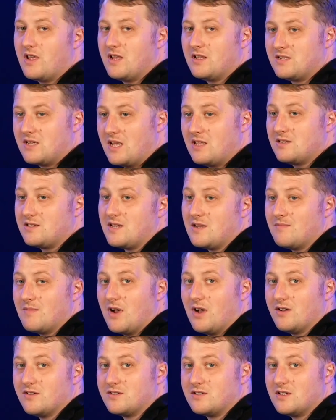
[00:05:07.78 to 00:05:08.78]
intensity
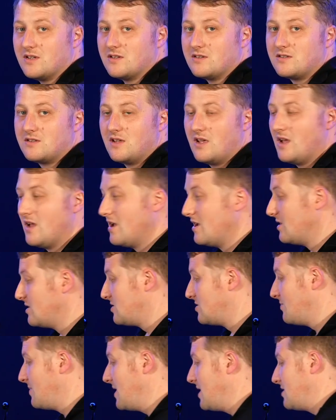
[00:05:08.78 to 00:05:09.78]
masters
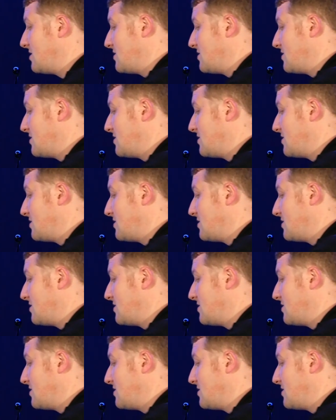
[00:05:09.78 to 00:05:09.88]
to be